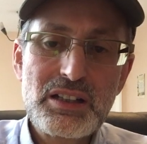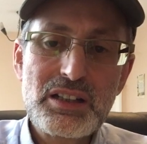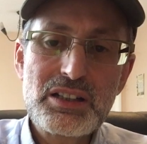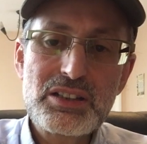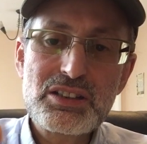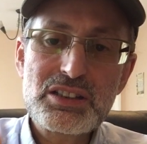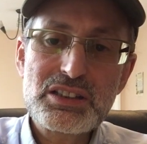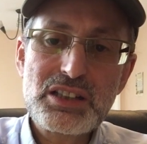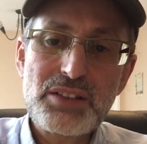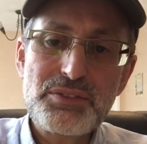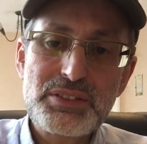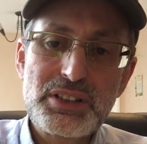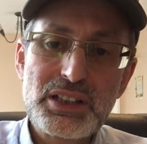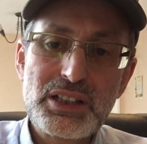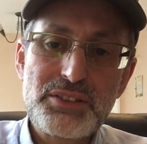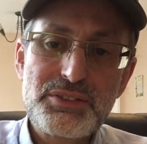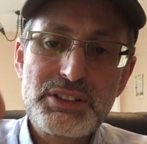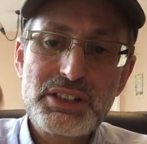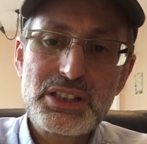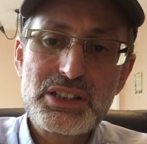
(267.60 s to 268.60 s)
you just have to
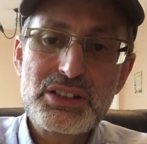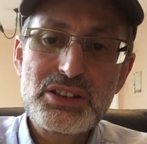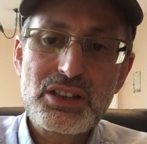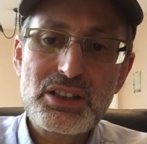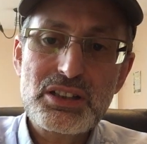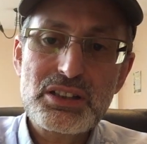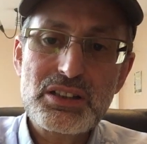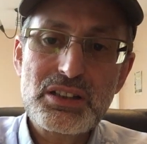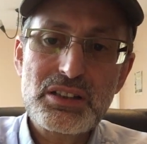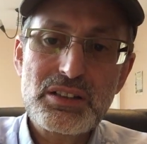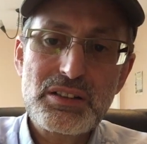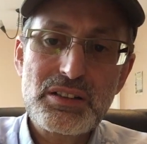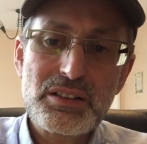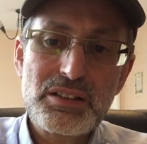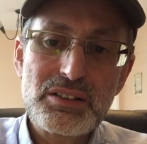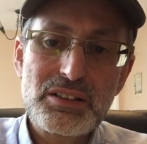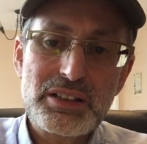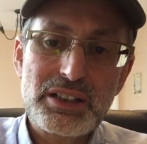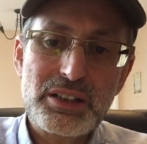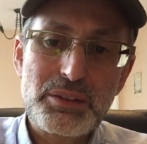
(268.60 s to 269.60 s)
lift it just,
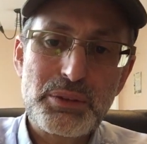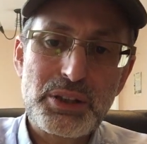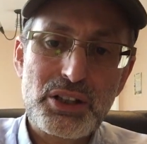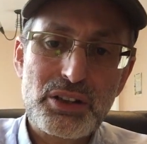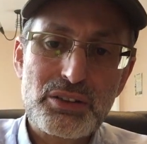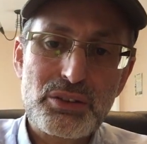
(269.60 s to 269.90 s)
okay, well,